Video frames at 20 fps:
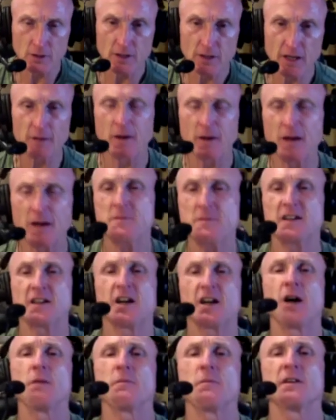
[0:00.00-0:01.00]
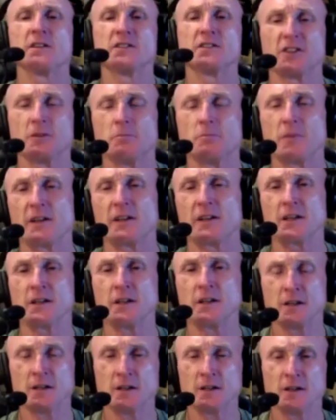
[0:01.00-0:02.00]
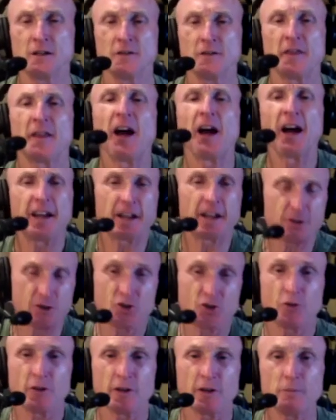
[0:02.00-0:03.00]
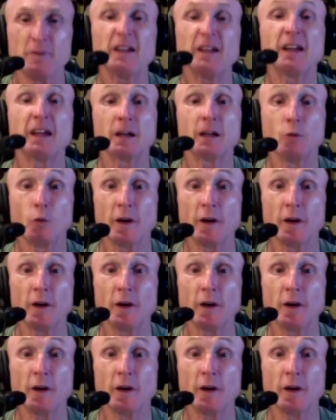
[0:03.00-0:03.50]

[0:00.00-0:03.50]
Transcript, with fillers: Am I becoming somebody that I enjoy being